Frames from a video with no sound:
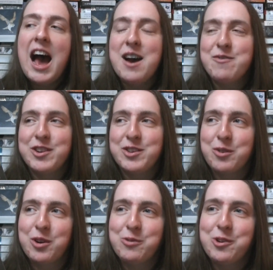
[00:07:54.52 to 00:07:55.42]
First
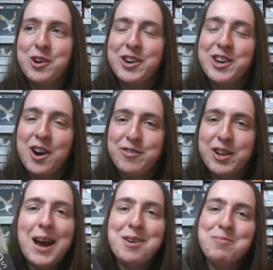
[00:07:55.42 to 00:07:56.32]
World War novel.
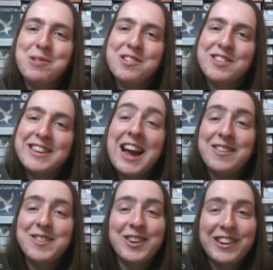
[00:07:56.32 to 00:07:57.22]
But yeah,
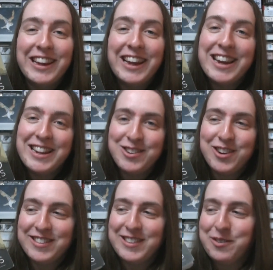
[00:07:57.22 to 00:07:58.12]
certainly an
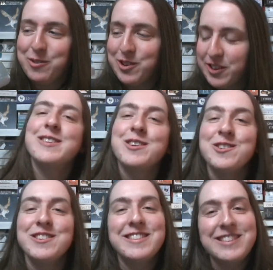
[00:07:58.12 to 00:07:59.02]
interesting one.
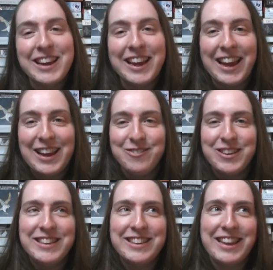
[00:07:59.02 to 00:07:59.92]
So sticking
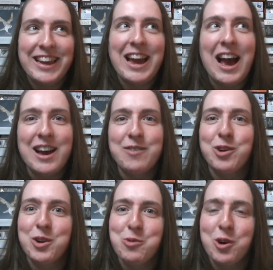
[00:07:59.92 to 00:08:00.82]
with the
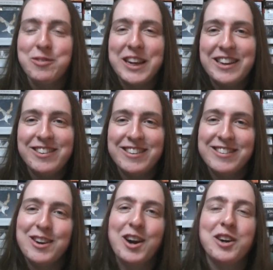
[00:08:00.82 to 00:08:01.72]
World War related
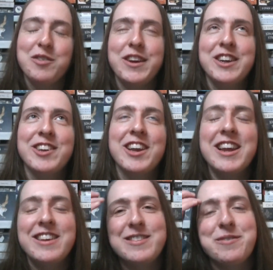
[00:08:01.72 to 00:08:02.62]
historical fiction
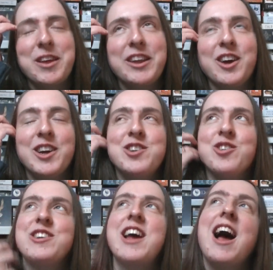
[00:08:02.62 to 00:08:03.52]
is something that I
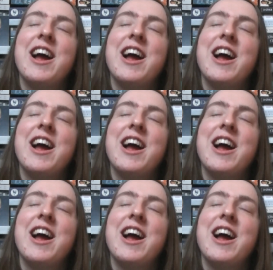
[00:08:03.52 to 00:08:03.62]
enjoyed a